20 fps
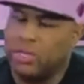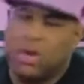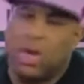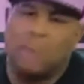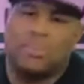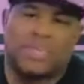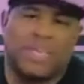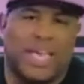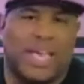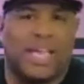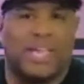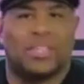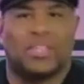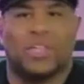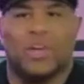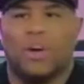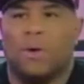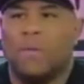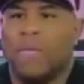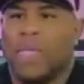You know what I'm saying?
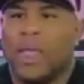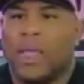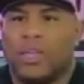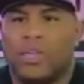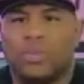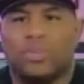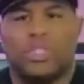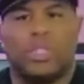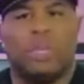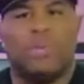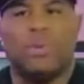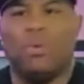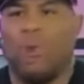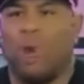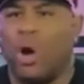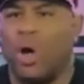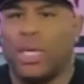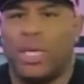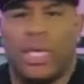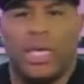So you see me
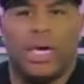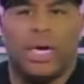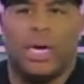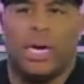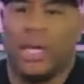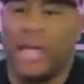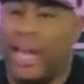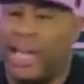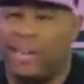walk in, hug.